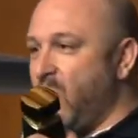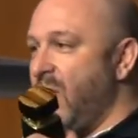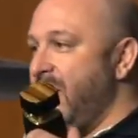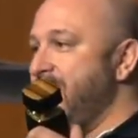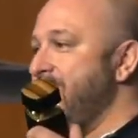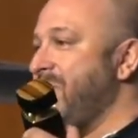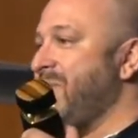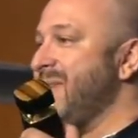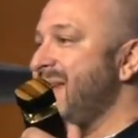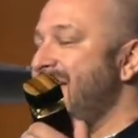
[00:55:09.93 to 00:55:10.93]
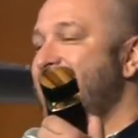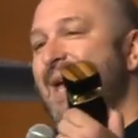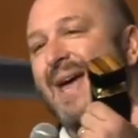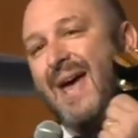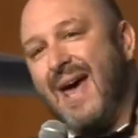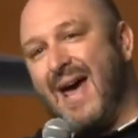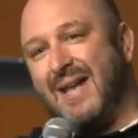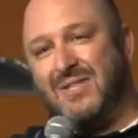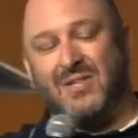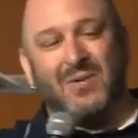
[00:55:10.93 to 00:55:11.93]
one
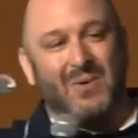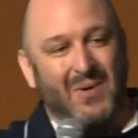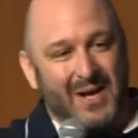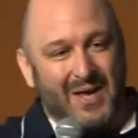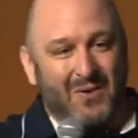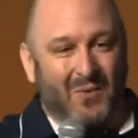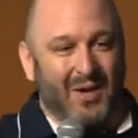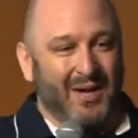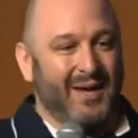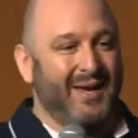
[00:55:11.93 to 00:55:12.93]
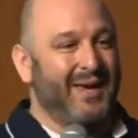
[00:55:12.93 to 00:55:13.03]
and to another one.